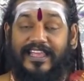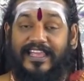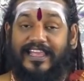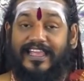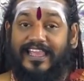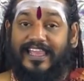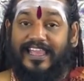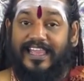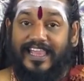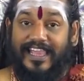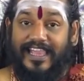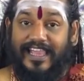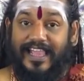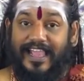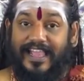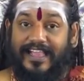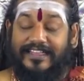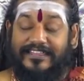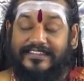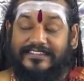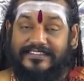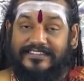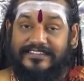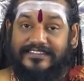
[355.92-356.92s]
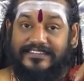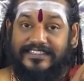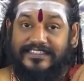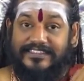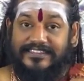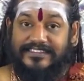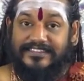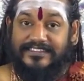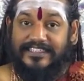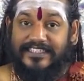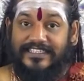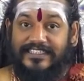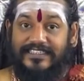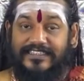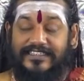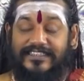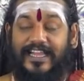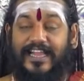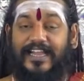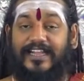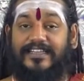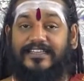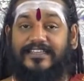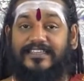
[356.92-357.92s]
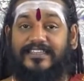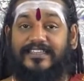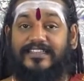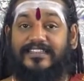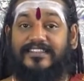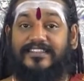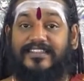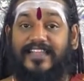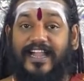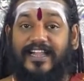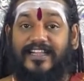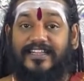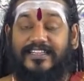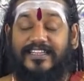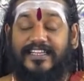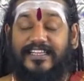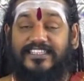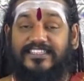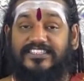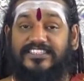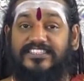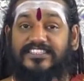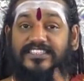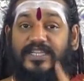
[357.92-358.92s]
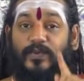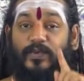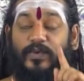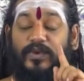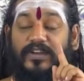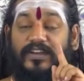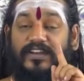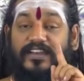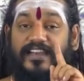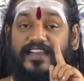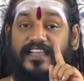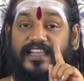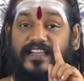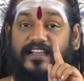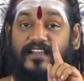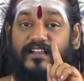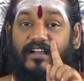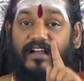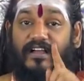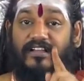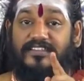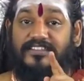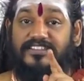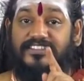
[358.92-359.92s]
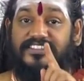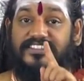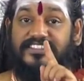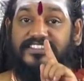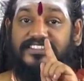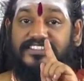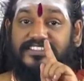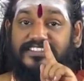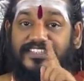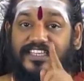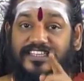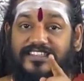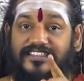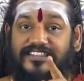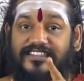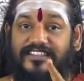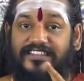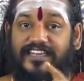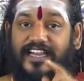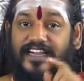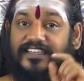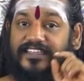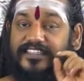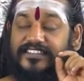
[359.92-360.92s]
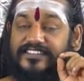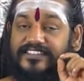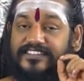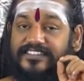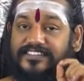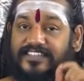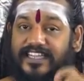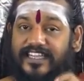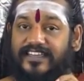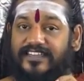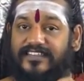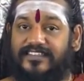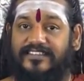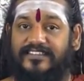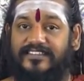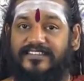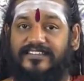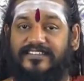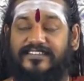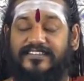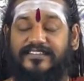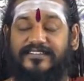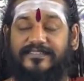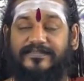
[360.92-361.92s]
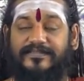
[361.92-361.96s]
he exists in that. That is the only constant. Understand?